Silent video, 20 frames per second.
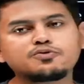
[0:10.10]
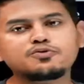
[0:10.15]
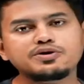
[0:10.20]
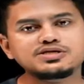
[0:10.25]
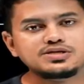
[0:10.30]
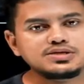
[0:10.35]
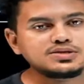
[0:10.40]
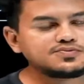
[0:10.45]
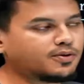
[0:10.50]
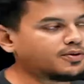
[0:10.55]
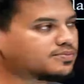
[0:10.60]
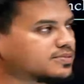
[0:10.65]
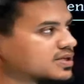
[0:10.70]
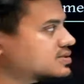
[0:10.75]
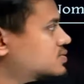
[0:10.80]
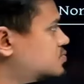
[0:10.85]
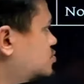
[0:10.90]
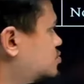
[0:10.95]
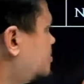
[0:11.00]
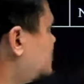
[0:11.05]
solve questions
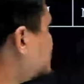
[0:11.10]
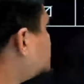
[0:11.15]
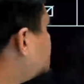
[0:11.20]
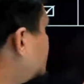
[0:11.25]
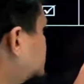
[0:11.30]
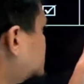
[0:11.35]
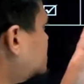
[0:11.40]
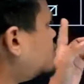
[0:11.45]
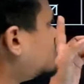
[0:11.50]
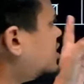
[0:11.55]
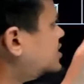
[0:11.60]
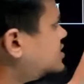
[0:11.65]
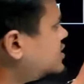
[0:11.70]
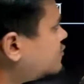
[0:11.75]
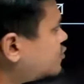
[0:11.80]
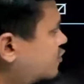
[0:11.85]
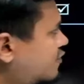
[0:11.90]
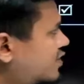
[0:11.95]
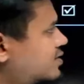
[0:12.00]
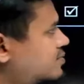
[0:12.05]
from these two topics, which are
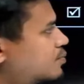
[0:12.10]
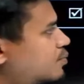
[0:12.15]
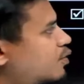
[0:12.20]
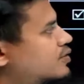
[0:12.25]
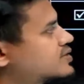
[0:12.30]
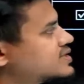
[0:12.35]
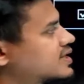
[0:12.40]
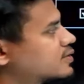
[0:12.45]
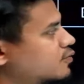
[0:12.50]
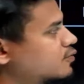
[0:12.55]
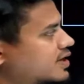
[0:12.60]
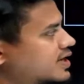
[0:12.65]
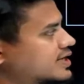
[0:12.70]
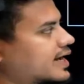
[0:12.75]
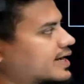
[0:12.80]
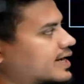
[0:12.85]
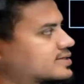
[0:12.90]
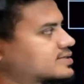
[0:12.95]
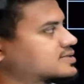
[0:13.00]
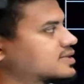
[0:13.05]
polarity of covalent bonds and
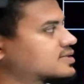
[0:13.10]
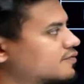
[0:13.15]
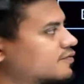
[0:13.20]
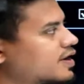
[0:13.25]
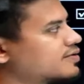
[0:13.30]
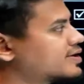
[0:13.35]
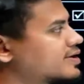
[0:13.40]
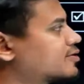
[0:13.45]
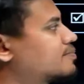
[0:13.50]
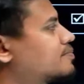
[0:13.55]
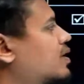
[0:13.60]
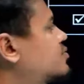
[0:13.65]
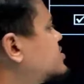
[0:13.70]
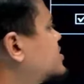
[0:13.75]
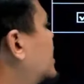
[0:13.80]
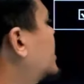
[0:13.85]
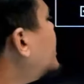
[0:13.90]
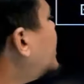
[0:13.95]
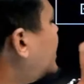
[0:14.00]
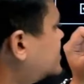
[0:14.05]
covalent characteristics of ionic
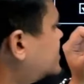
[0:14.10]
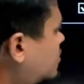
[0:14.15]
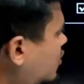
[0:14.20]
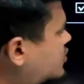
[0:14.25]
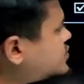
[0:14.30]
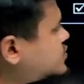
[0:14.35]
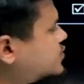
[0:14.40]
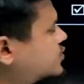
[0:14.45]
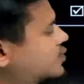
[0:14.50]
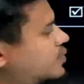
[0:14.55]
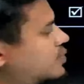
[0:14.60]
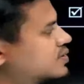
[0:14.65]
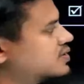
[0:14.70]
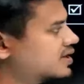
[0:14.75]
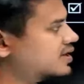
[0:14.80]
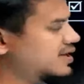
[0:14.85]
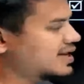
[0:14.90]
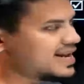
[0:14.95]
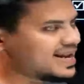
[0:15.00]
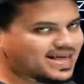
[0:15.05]
compound, and also
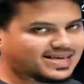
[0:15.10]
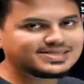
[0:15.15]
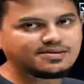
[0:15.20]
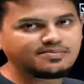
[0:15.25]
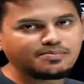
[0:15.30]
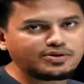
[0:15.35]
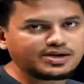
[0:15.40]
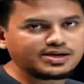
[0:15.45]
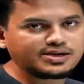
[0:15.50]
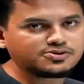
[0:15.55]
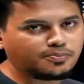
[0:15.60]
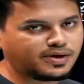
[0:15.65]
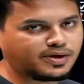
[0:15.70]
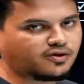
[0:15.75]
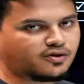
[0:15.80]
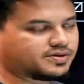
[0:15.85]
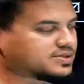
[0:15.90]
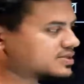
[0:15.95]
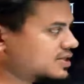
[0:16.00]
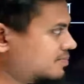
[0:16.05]
the less important
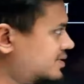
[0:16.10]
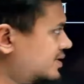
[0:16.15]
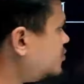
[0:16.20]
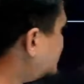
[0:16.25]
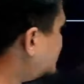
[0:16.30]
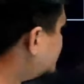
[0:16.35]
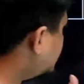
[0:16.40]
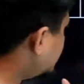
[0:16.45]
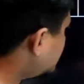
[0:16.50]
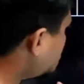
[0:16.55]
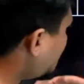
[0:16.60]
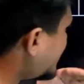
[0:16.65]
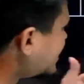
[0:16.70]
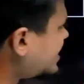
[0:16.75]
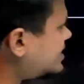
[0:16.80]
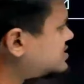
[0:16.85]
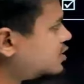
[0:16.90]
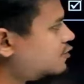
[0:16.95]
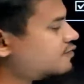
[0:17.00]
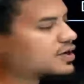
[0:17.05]
topic of this chapter, which is
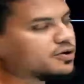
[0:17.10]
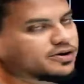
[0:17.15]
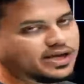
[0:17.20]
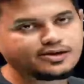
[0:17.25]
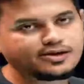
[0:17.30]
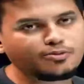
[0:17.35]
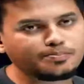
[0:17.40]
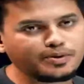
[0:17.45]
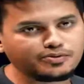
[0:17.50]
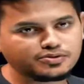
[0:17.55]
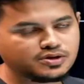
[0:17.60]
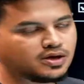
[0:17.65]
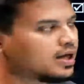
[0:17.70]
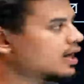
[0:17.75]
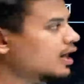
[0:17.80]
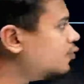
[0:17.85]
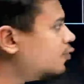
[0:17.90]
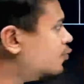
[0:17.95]
nomenclature of inorganic compound.